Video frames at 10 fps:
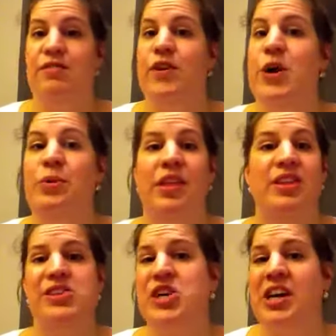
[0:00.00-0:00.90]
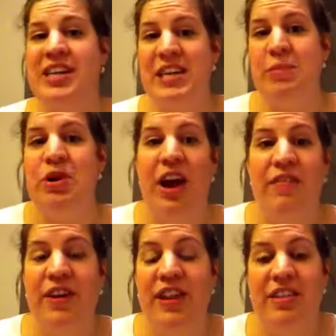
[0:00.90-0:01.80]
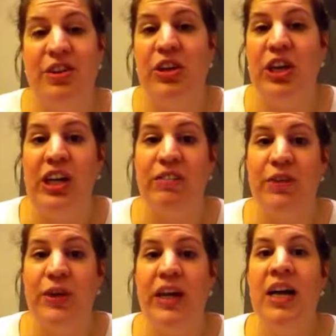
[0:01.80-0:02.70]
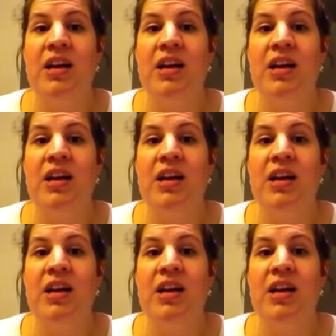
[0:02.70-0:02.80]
fall within the target demographic that they're looking for.